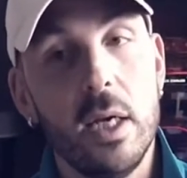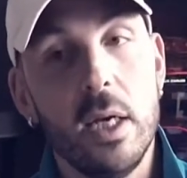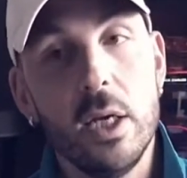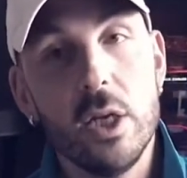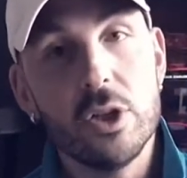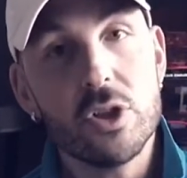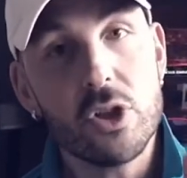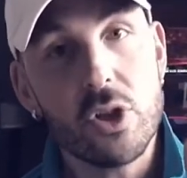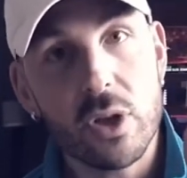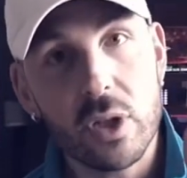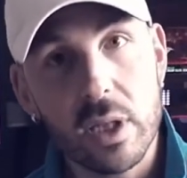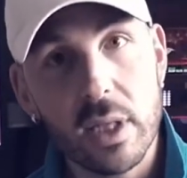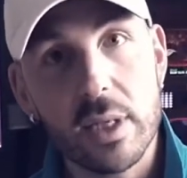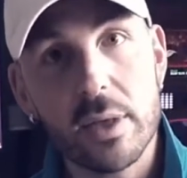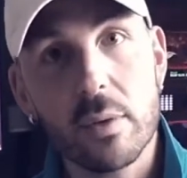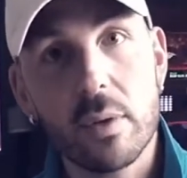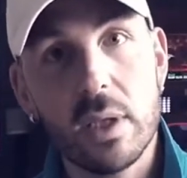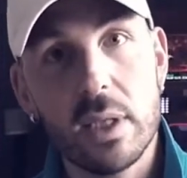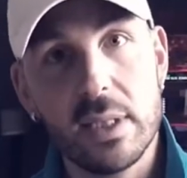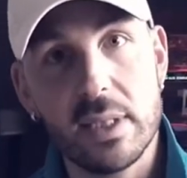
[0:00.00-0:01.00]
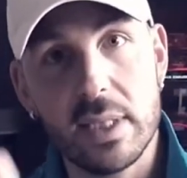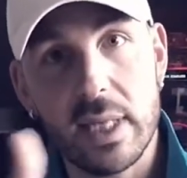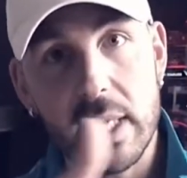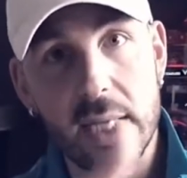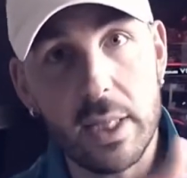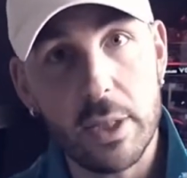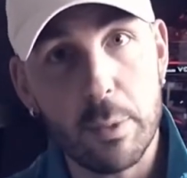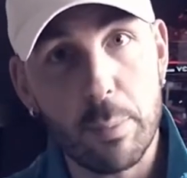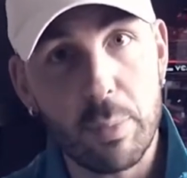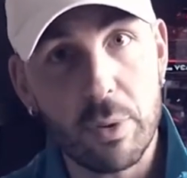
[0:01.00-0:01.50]
So you're literally
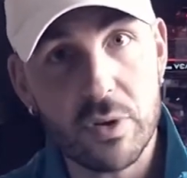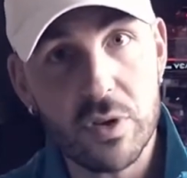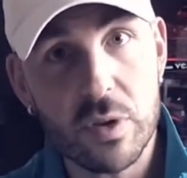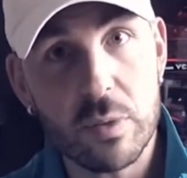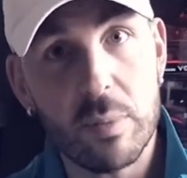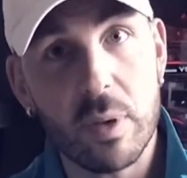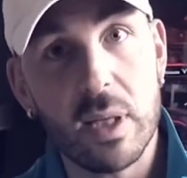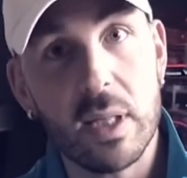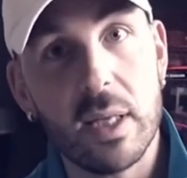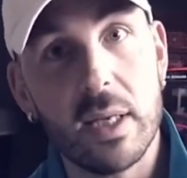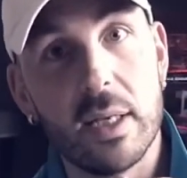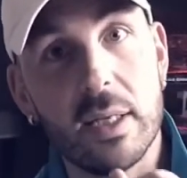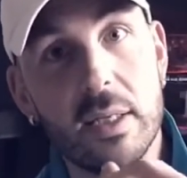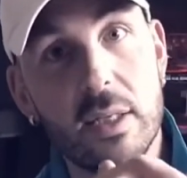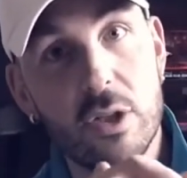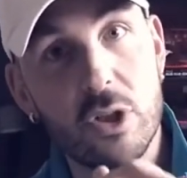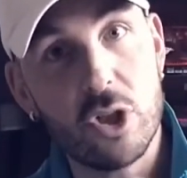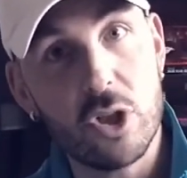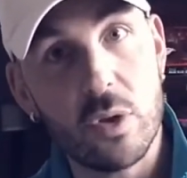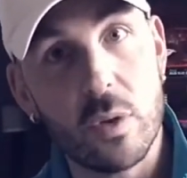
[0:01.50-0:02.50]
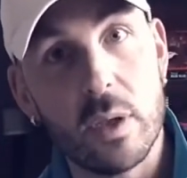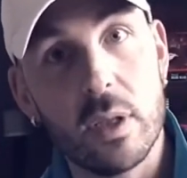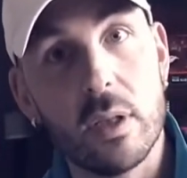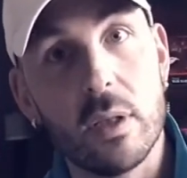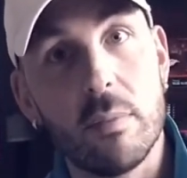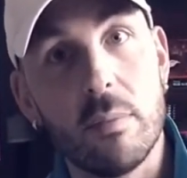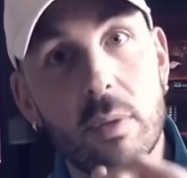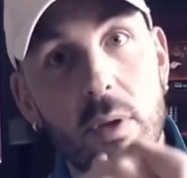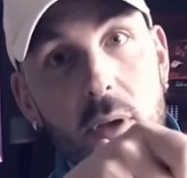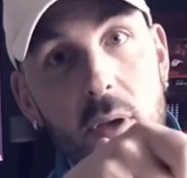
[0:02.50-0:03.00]
taking the person by the hand and showing
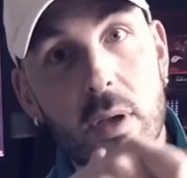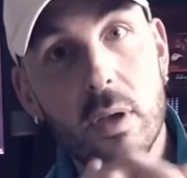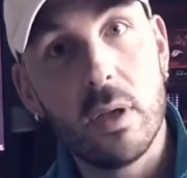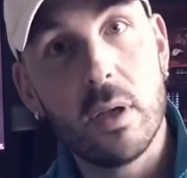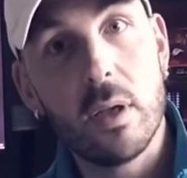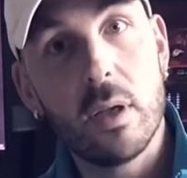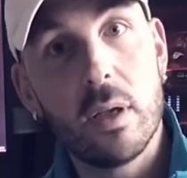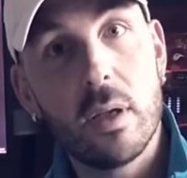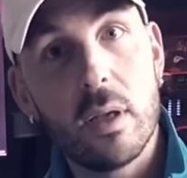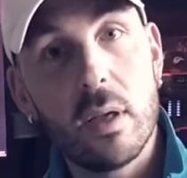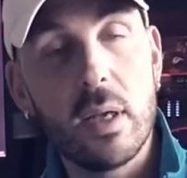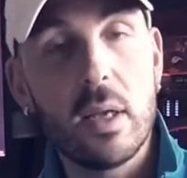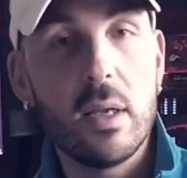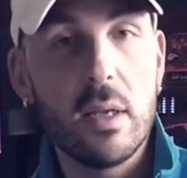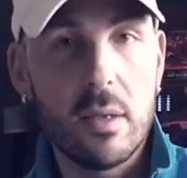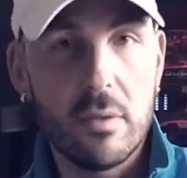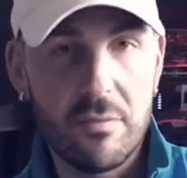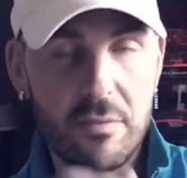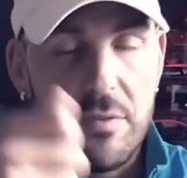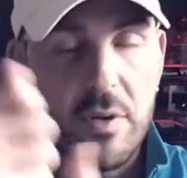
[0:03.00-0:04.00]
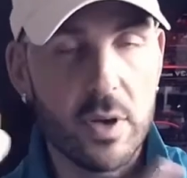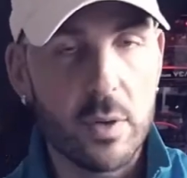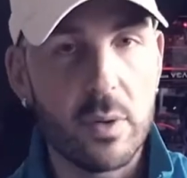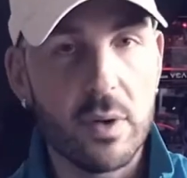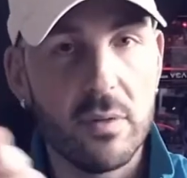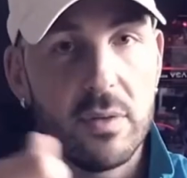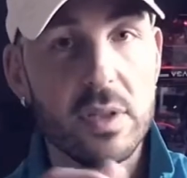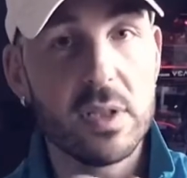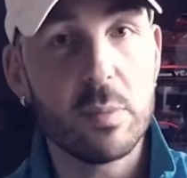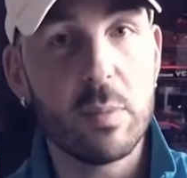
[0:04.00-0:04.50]
them,
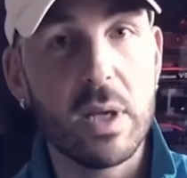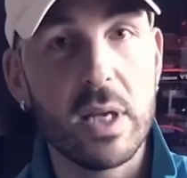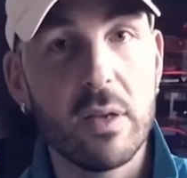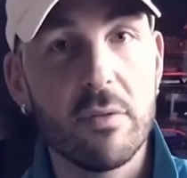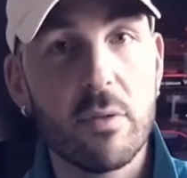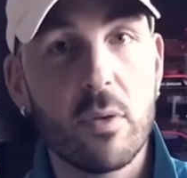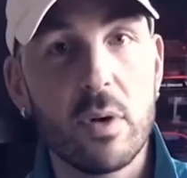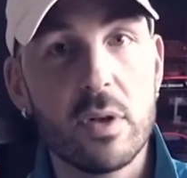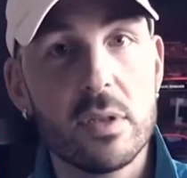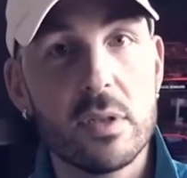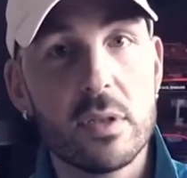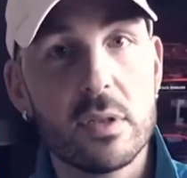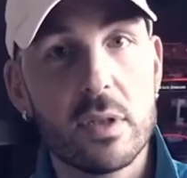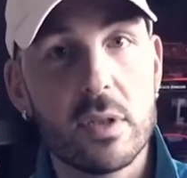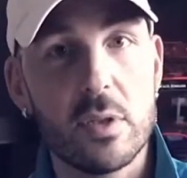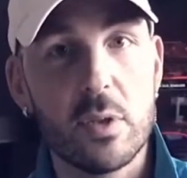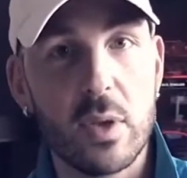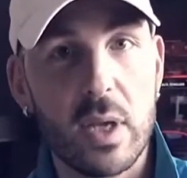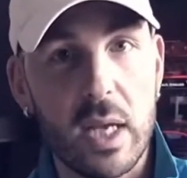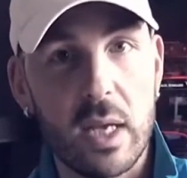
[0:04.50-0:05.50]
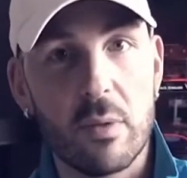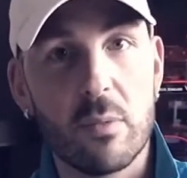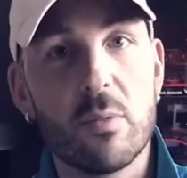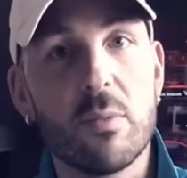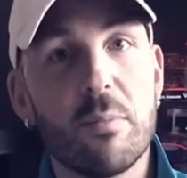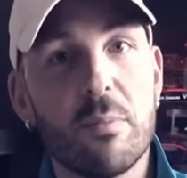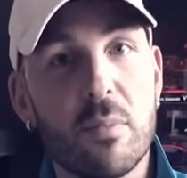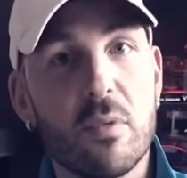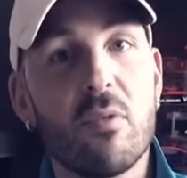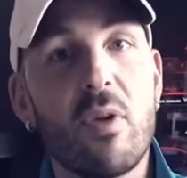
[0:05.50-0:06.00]
figuratively speaking, of course, because you can't
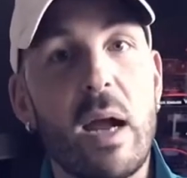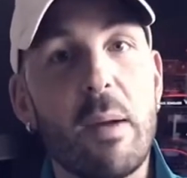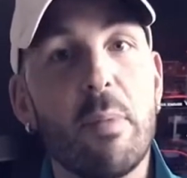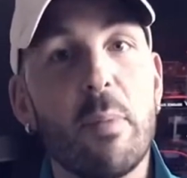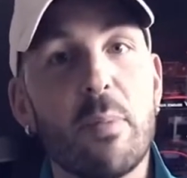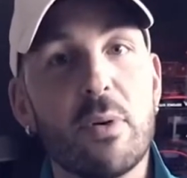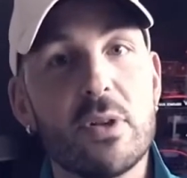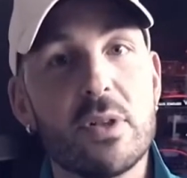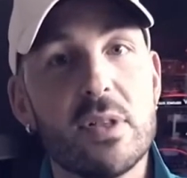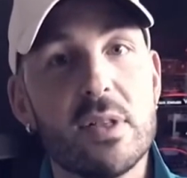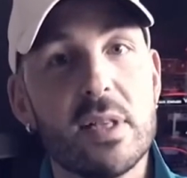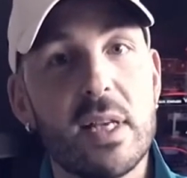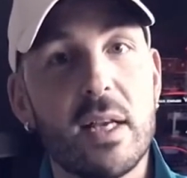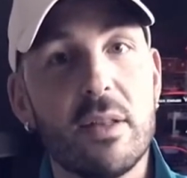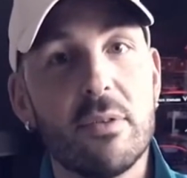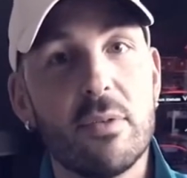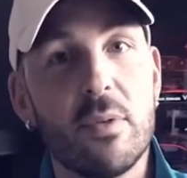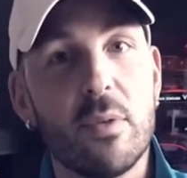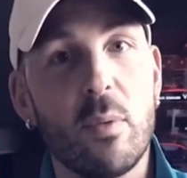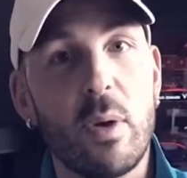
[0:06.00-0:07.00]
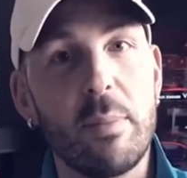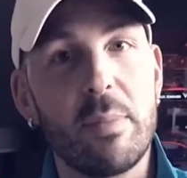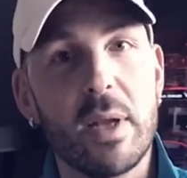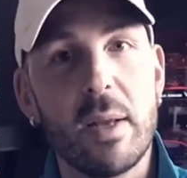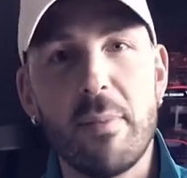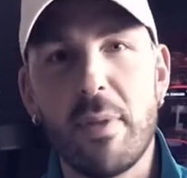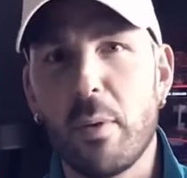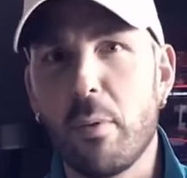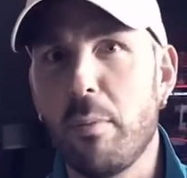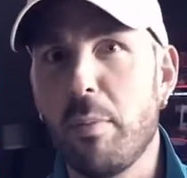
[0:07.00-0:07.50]
grab a person's hand through the webcam.
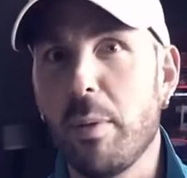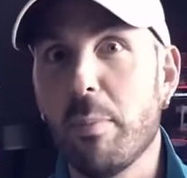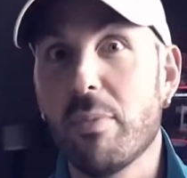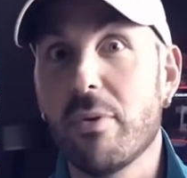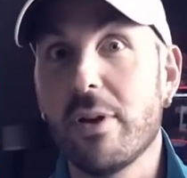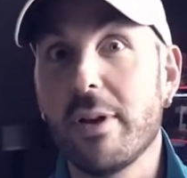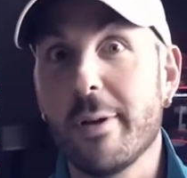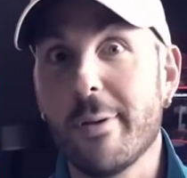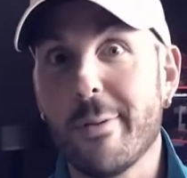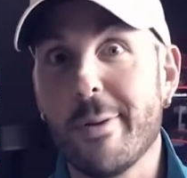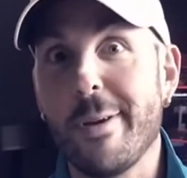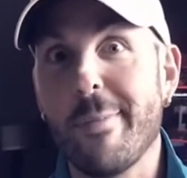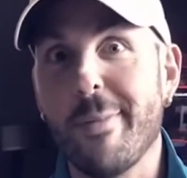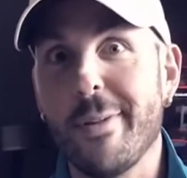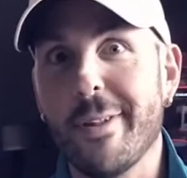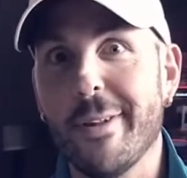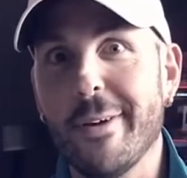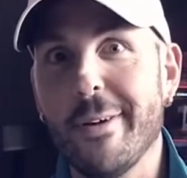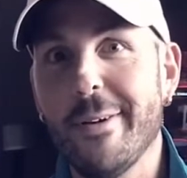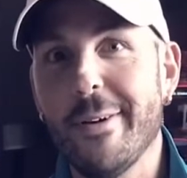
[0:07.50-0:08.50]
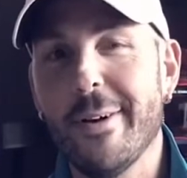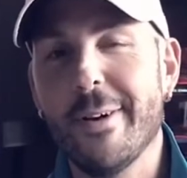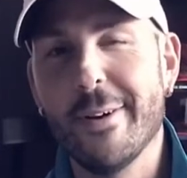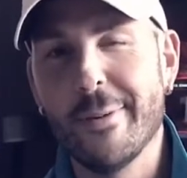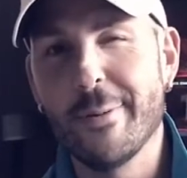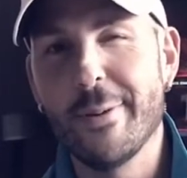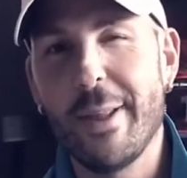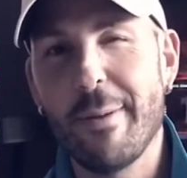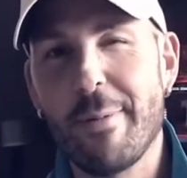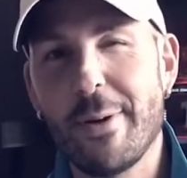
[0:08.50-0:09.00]
That would be pretty creepy, though.
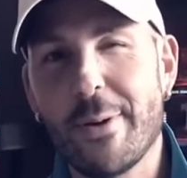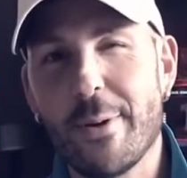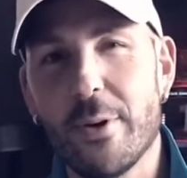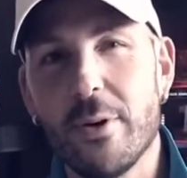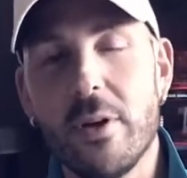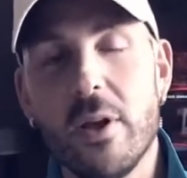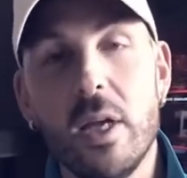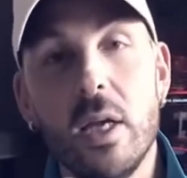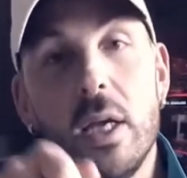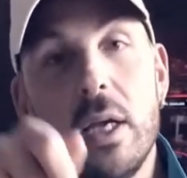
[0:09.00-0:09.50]
Wouldn't that be cool?